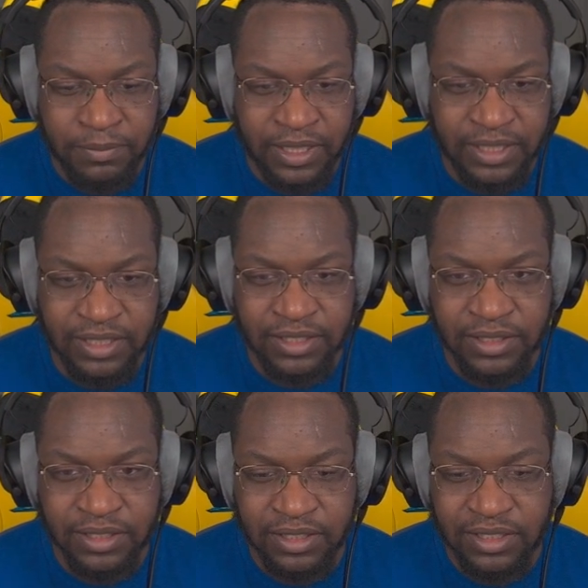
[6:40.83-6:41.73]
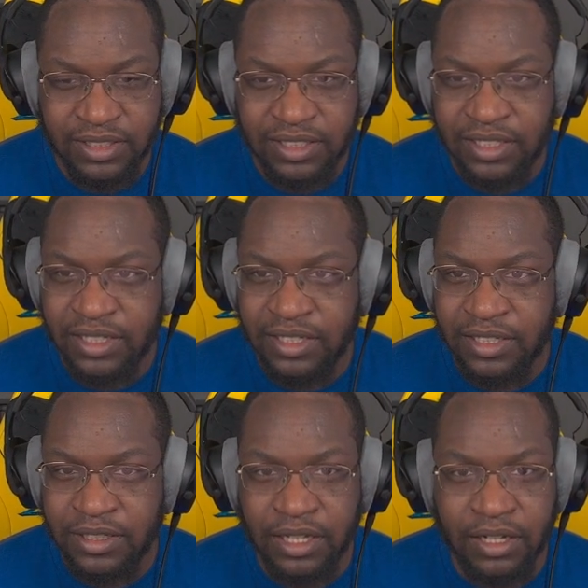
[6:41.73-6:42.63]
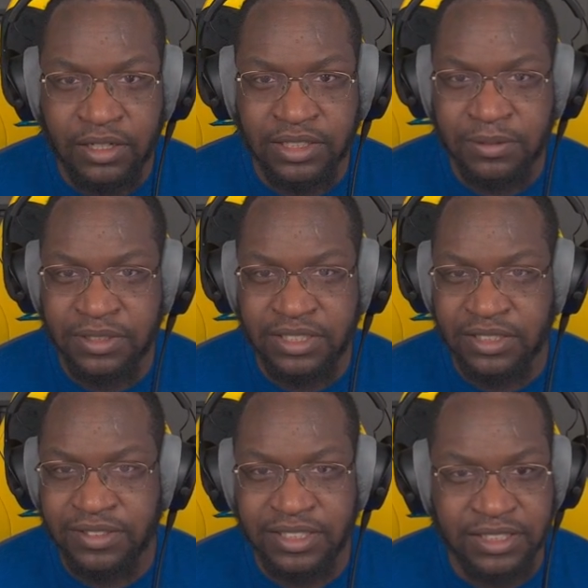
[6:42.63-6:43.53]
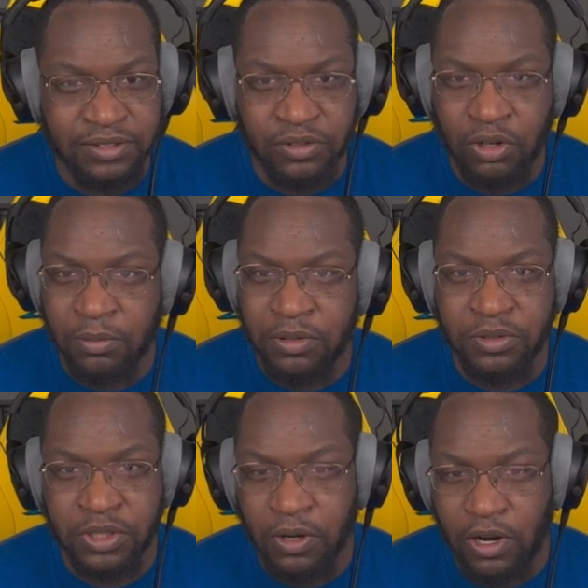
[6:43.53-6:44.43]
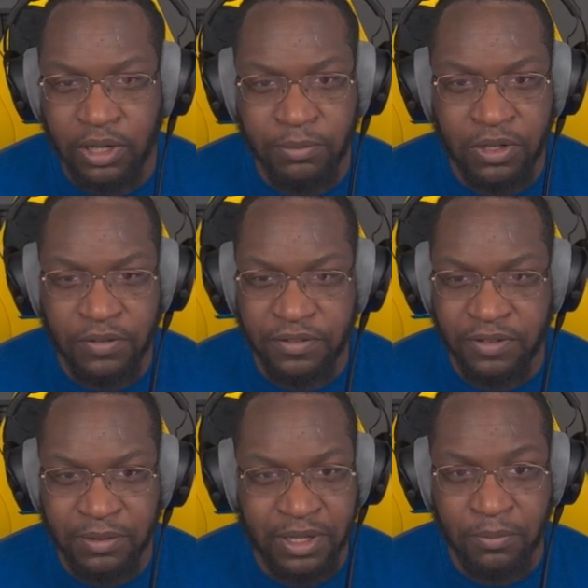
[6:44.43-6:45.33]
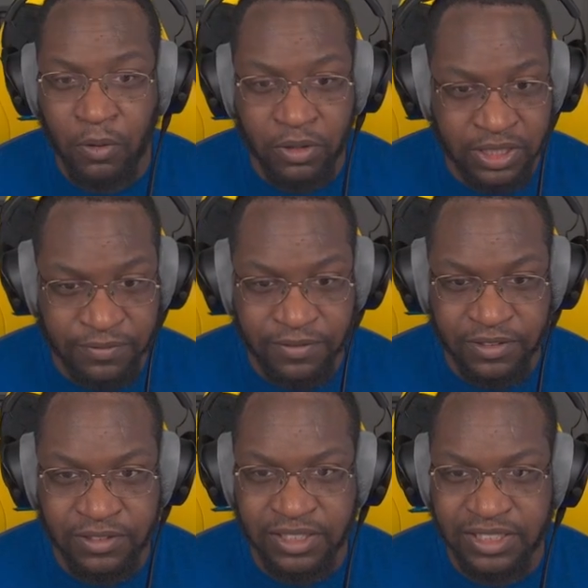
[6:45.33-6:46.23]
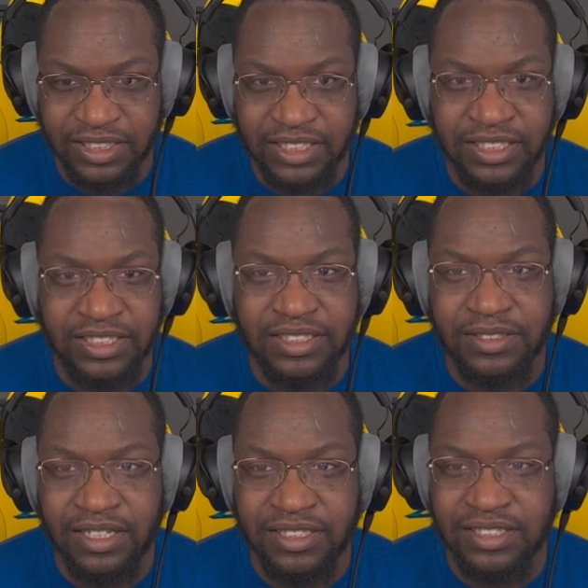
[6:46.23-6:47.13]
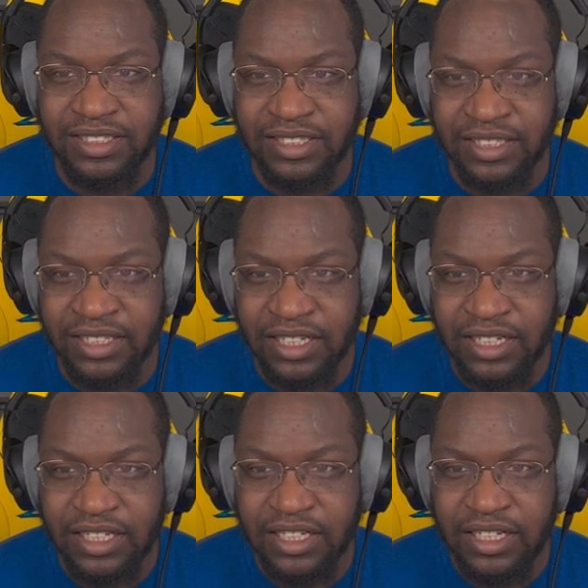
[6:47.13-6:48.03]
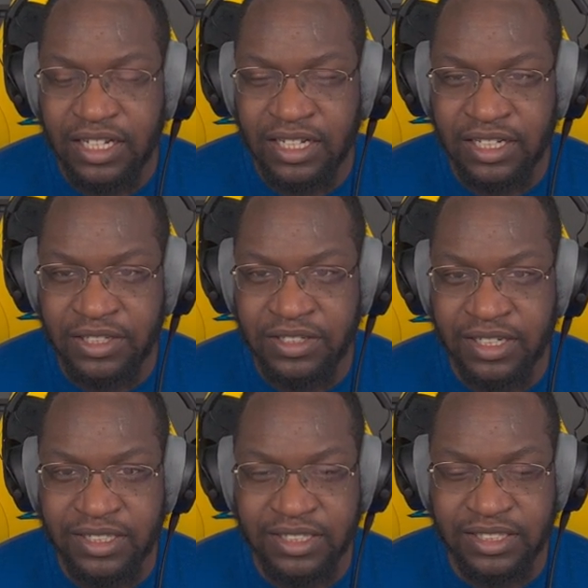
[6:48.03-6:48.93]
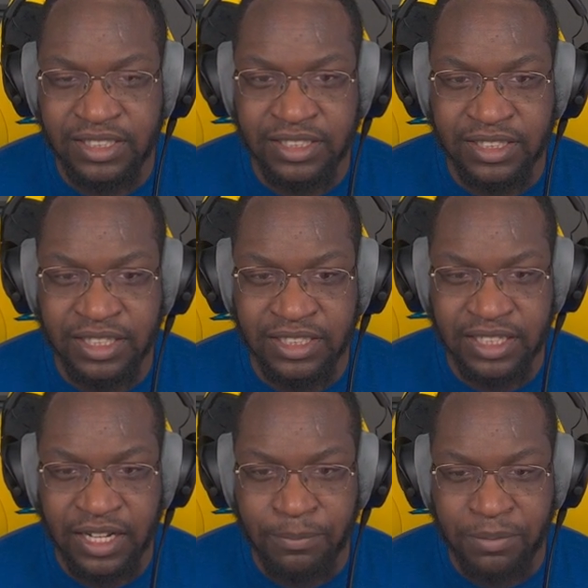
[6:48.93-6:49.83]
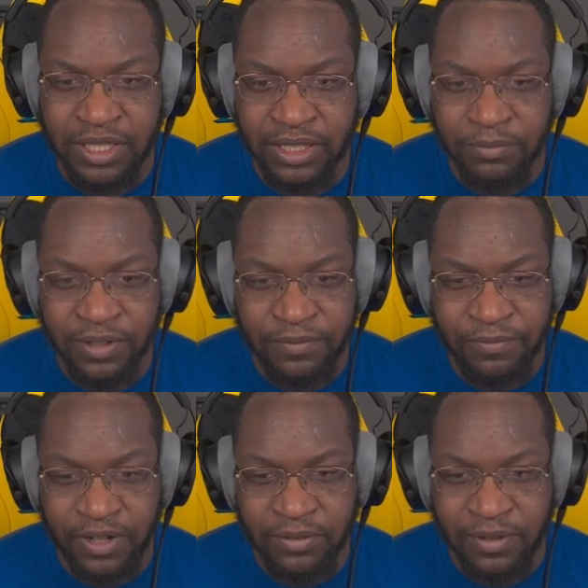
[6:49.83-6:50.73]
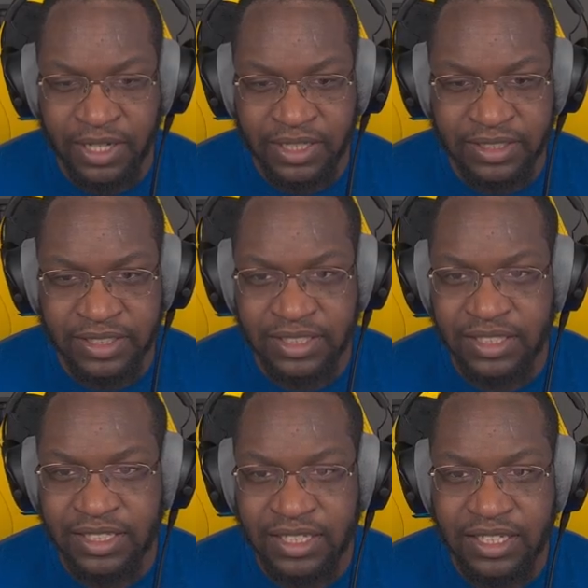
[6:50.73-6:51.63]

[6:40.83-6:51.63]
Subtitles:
But although this obviously you can go normal, you can go hard mode if you want to make it more difficult. Like you see Tons and C, you can kind of see things that I've beaten them with run wise.